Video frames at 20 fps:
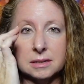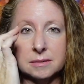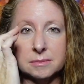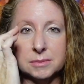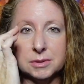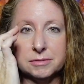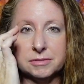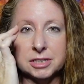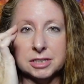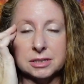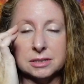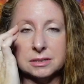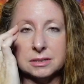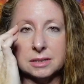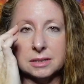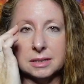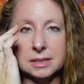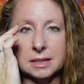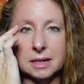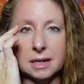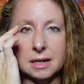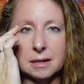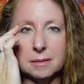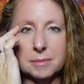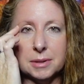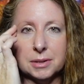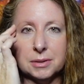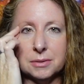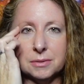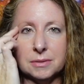Moving on to the eye
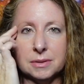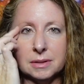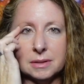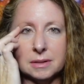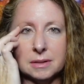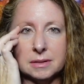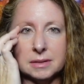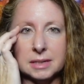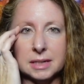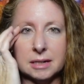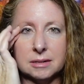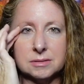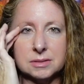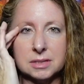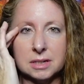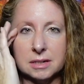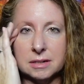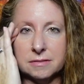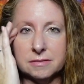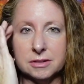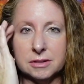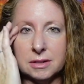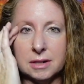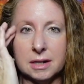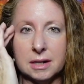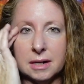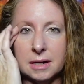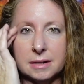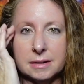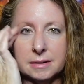bone on the outside of your
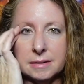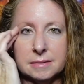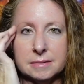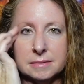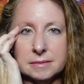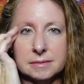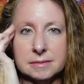eye.